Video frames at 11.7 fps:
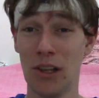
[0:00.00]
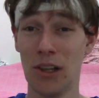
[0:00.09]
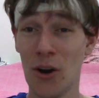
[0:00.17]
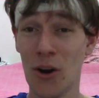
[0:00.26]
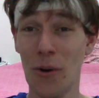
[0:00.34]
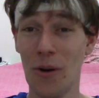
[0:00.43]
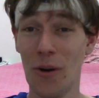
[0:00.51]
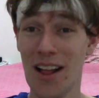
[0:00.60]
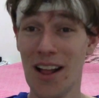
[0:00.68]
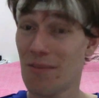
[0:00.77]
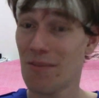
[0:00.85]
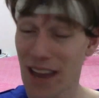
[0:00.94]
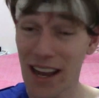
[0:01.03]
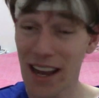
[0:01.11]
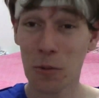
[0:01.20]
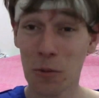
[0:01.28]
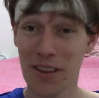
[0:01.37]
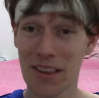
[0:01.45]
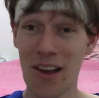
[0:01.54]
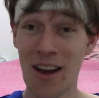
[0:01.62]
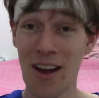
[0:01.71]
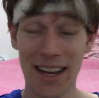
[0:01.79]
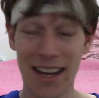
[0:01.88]
down below. That's
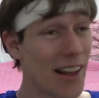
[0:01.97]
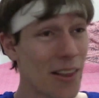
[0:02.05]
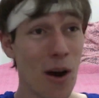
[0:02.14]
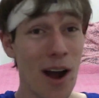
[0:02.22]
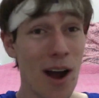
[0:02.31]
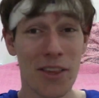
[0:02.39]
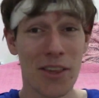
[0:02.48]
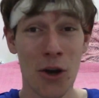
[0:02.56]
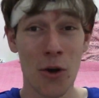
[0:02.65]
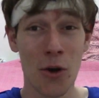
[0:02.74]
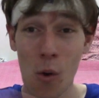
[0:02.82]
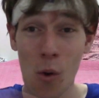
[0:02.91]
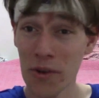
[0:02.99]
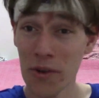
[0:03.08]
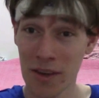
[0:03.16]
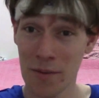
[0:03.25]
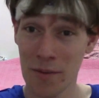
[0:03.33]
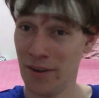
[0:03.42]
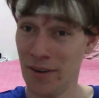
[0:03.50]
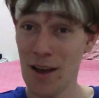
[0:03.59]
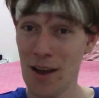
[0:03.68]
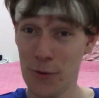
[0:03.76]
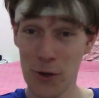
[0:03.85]
what it's like, and that's why it's so
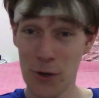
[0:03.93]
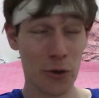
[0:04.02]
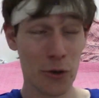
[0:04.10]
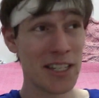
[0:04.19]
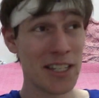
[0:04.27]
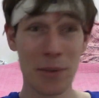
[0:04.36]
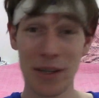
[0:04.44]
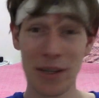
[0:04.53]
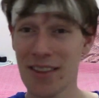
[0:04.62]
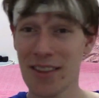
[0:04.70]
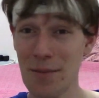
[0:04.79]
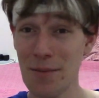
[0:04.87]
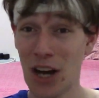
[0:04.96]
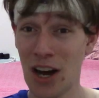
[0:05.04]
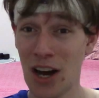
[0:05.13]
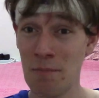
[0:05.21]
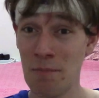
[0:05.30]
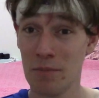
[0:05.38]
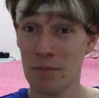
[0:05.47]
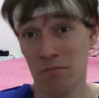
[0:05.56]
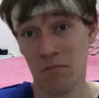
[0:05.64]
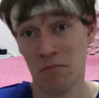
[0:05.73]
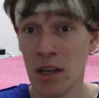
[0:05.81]
awesome and futuristic, but at the same
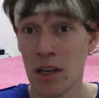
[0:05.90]
time